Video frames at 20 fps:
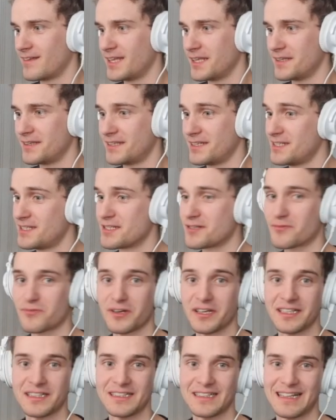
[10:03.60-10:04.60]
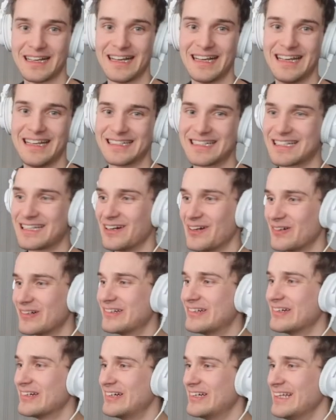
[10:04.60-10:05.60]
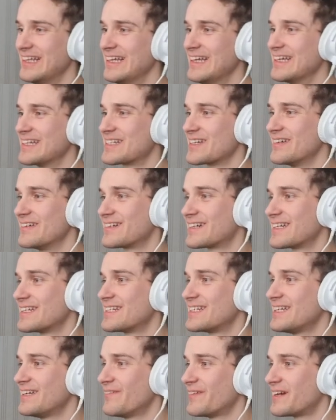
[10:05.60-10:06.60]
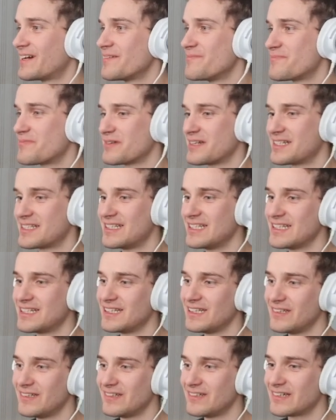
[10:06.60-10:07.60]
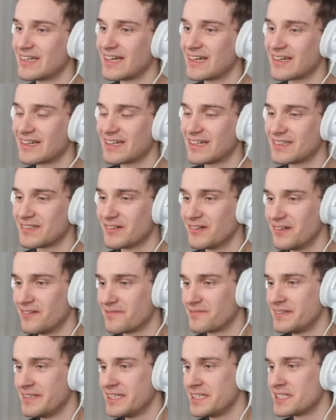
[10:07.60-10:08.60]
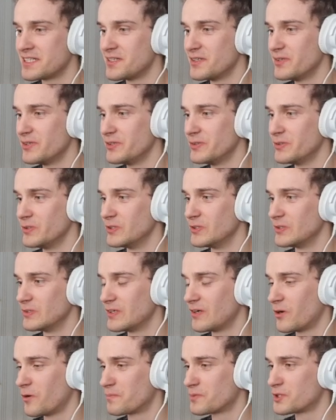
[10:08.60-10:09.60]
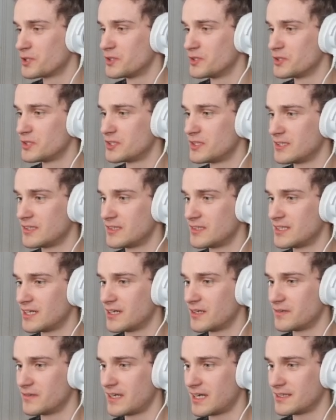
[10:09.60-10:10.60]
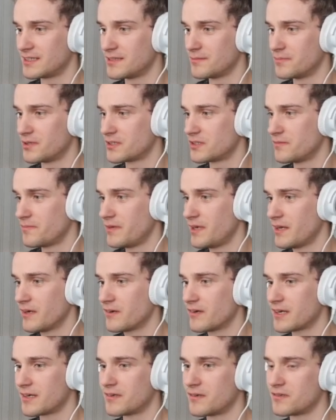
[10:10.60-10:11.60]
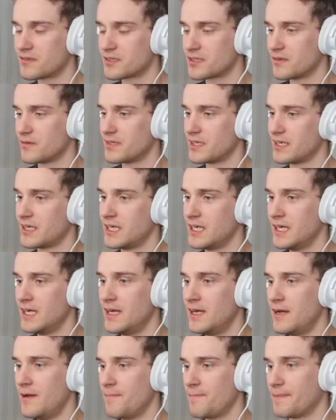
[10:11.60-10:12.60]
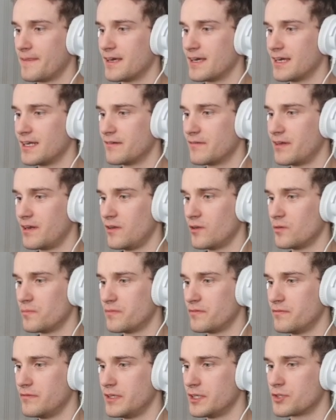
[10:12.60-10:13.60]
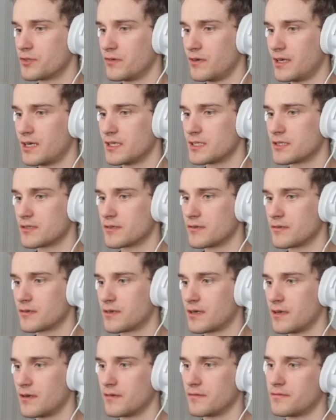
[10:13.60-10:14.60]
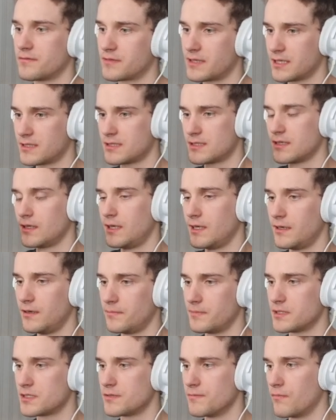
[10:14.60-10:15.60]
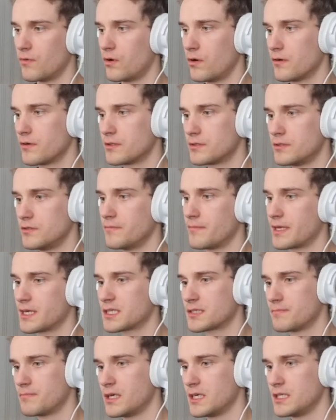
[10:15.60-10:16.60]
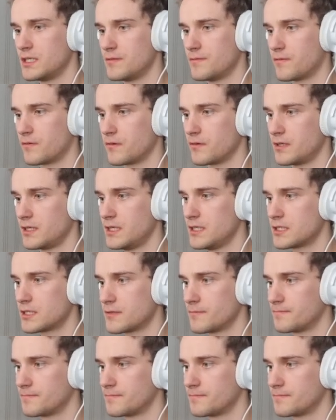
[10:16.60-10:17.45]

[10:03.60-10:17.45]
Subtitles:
this is great. so you can see when I press this, you get all of these new options down at the bottom here, and also the envelope visualizer kind of gets a little bit smaller to make space for these.